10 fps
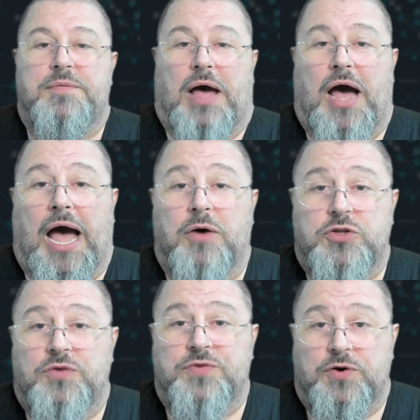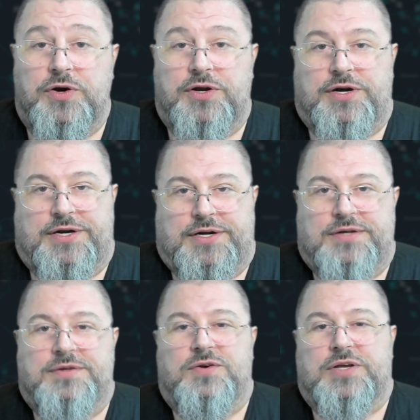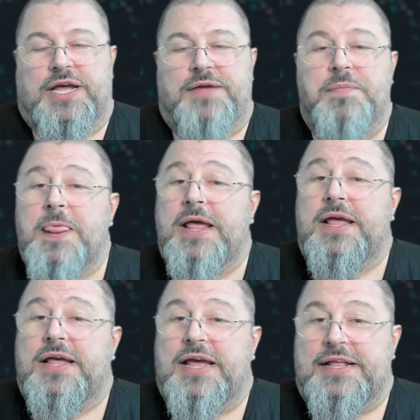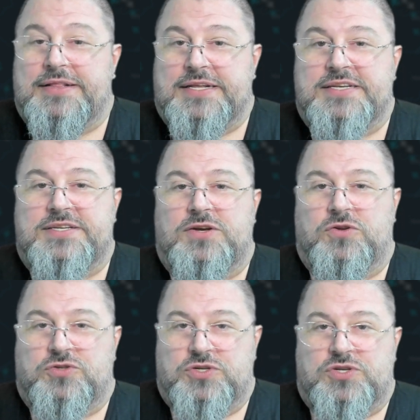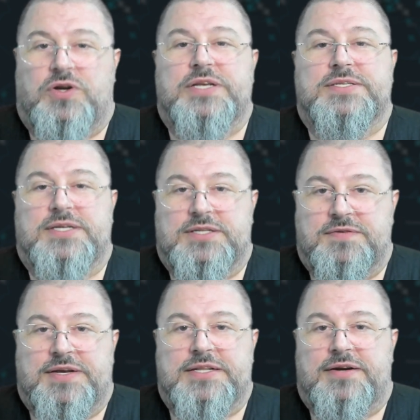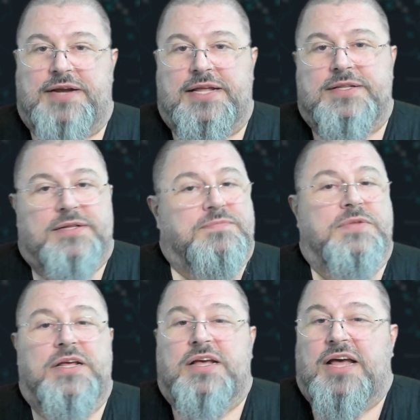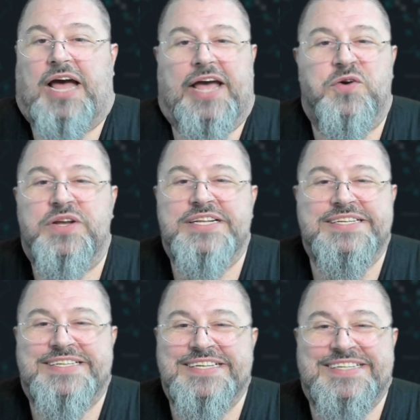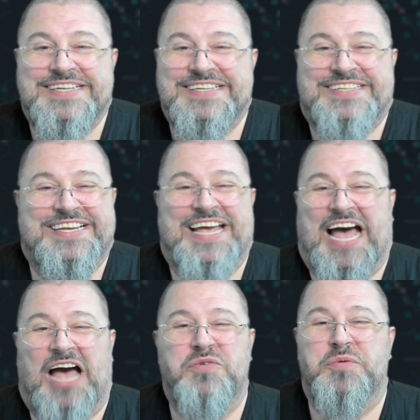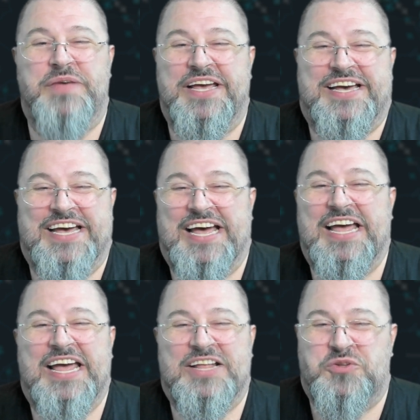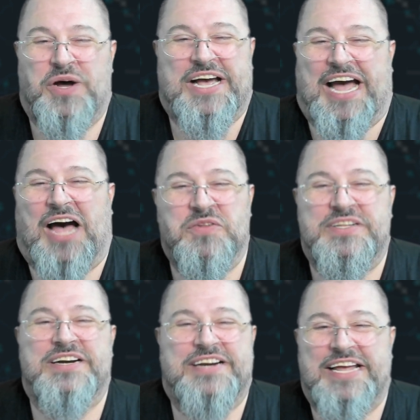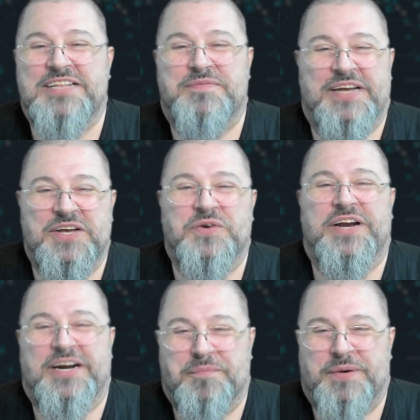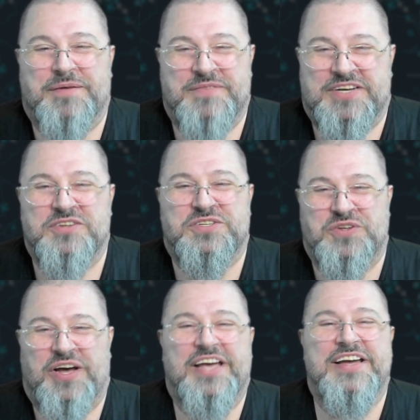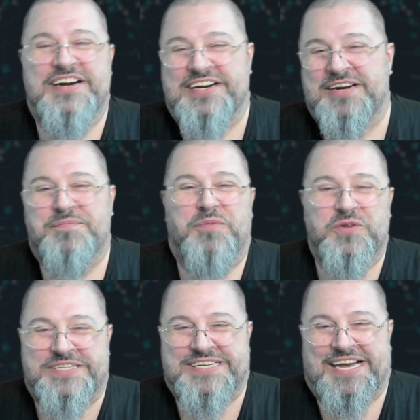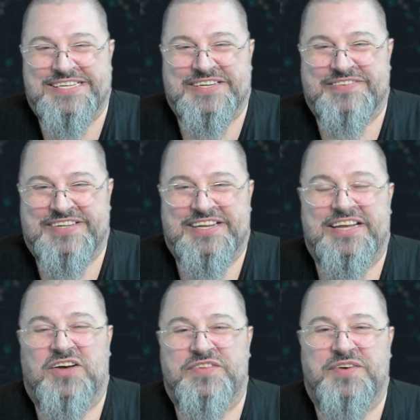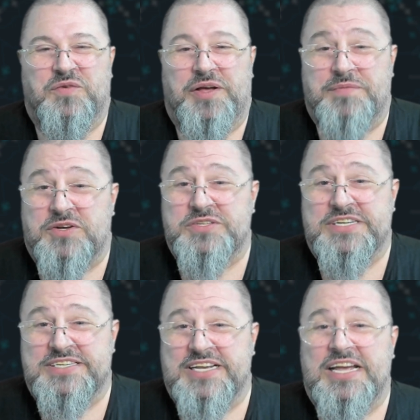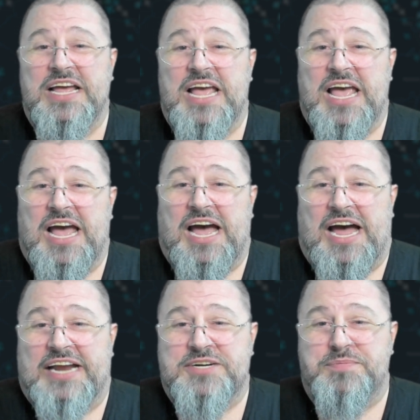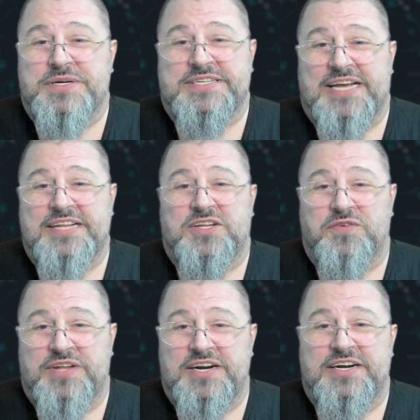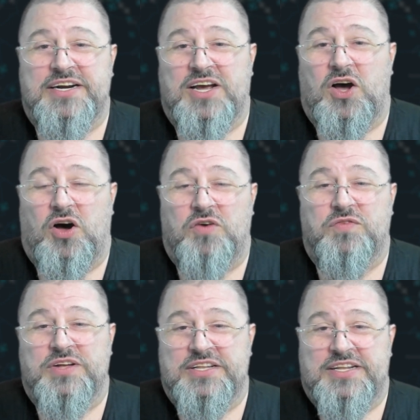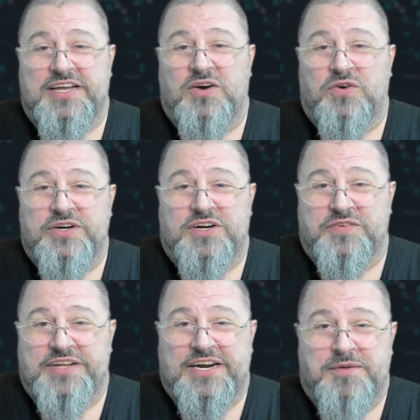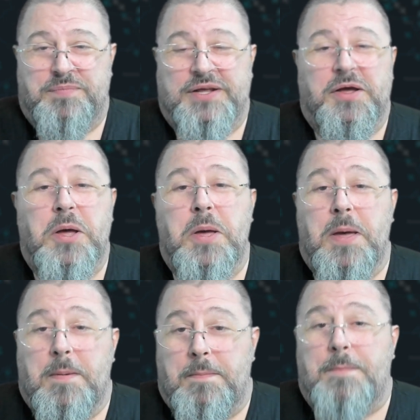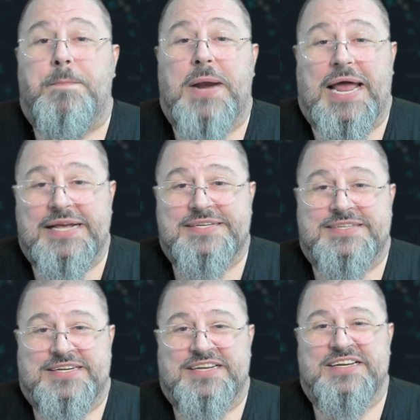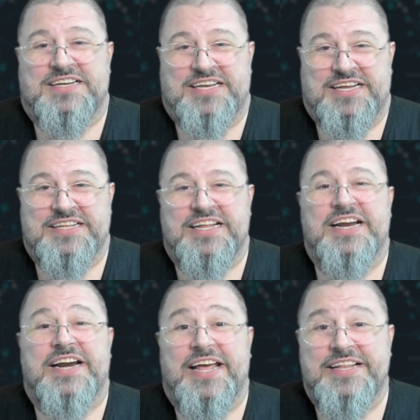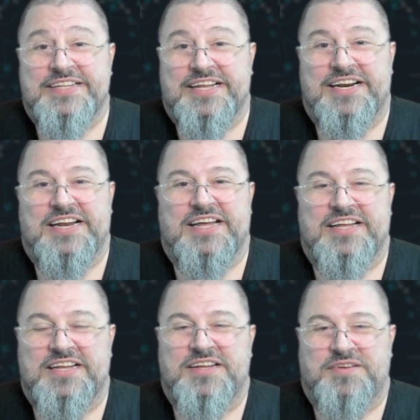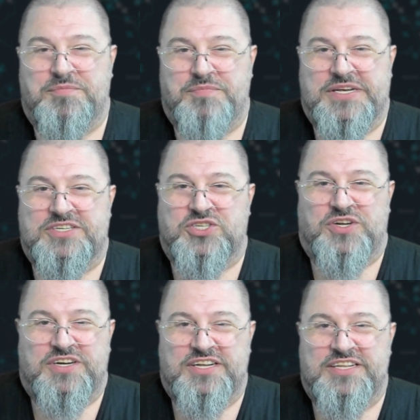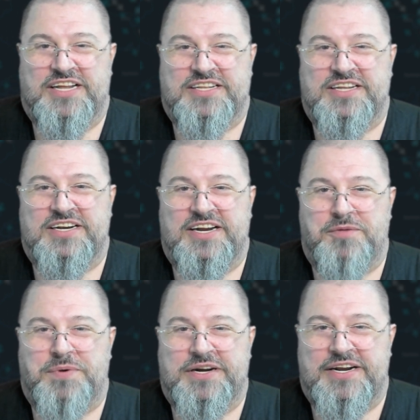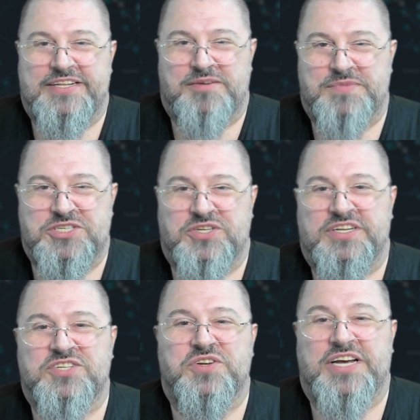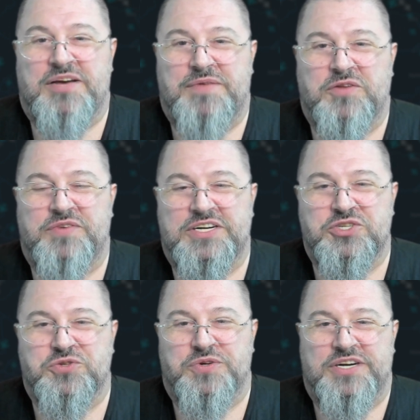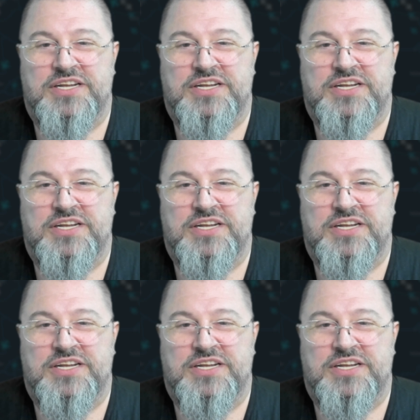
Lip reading: out of your earning, okay? And this also is going to incentivize the rental. I already see this. I will make 2 accounts and rent my own airplane, because so I earn both sides of the way, because it's 100% of the earning of the owner of the airplane, plus in the rental mission, that in airplane rental mission that is going to come out very soon,